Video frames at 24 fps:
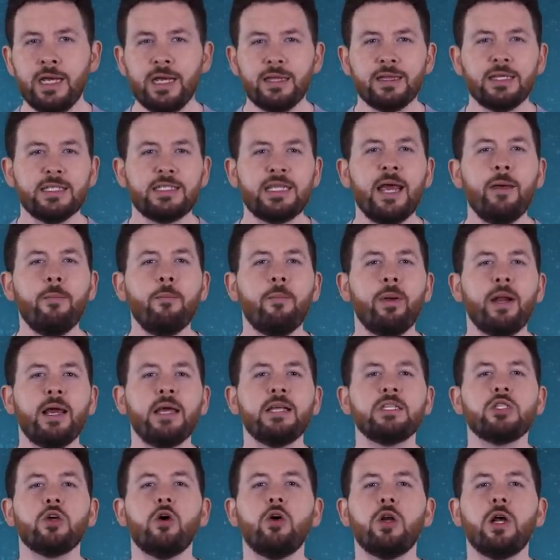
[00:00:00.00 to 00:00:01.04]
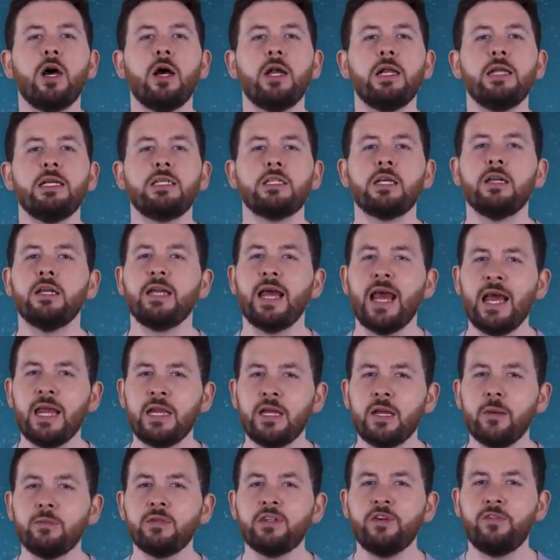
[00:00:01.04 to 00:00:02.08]
the 10 players on our list could
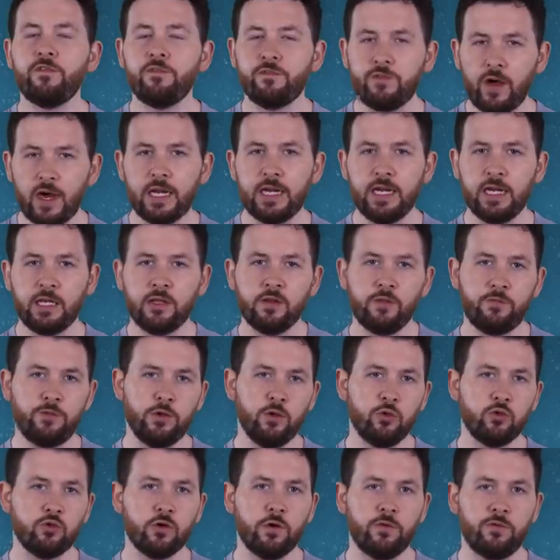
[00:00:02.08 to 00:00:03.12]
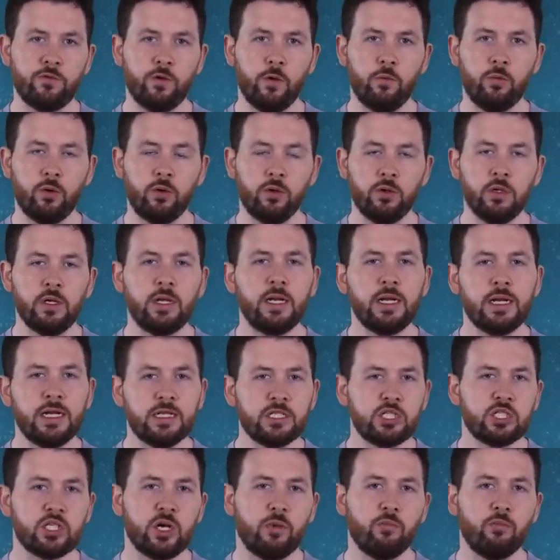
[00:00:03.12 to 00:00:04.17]
end up defining the future of football.
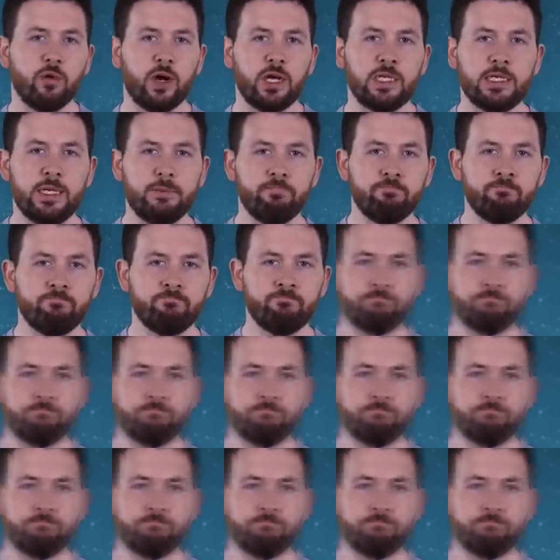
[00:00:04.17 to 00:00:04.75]
Let's jump right in.